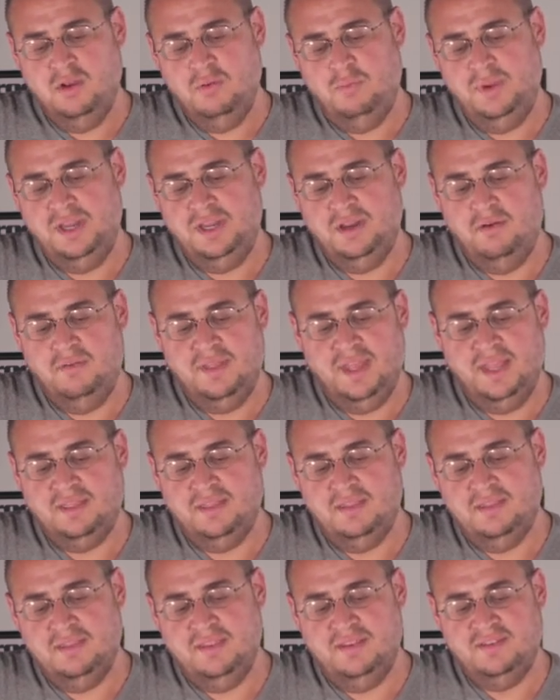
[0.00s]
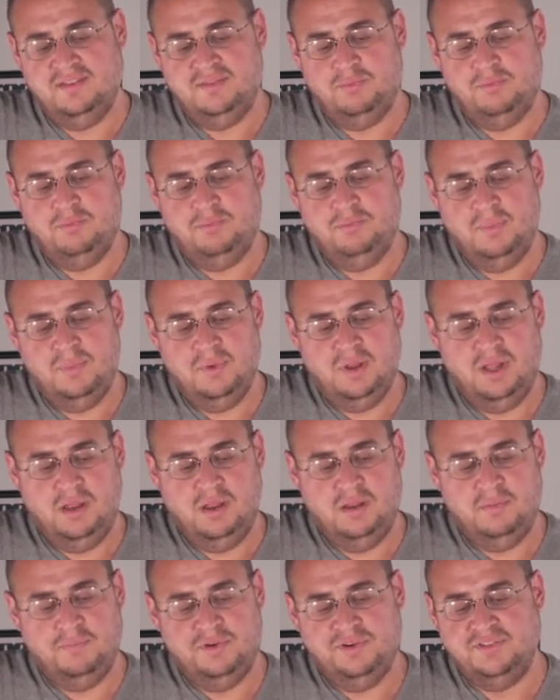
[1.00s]
we know that this
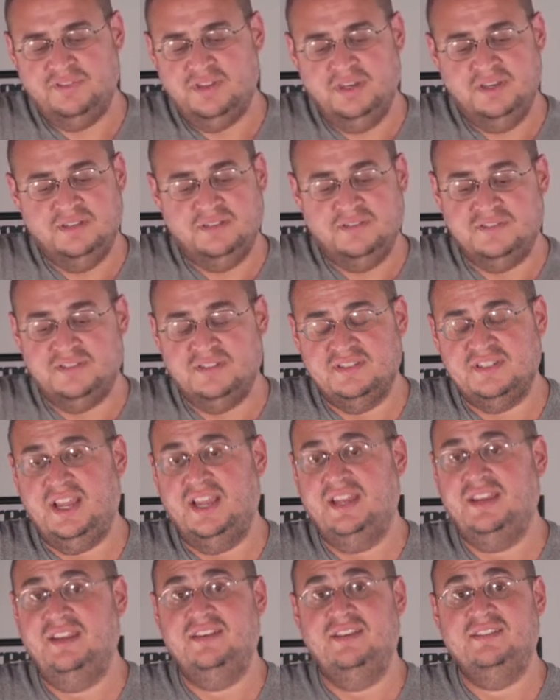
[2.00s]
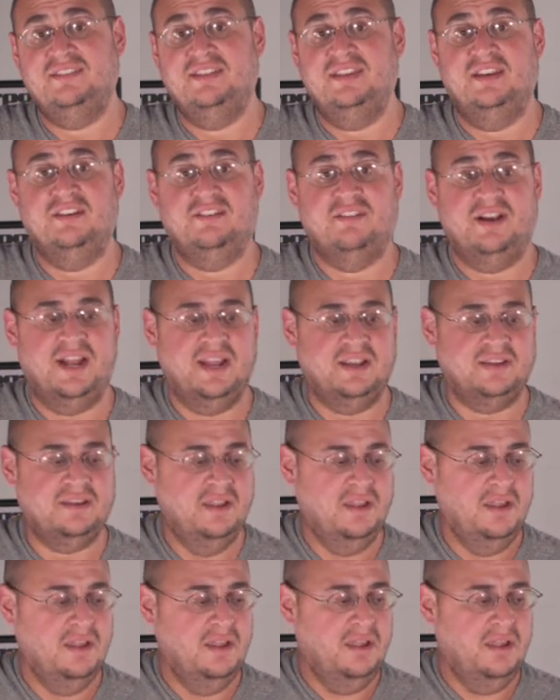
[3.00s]
percentage of society doesn't interact.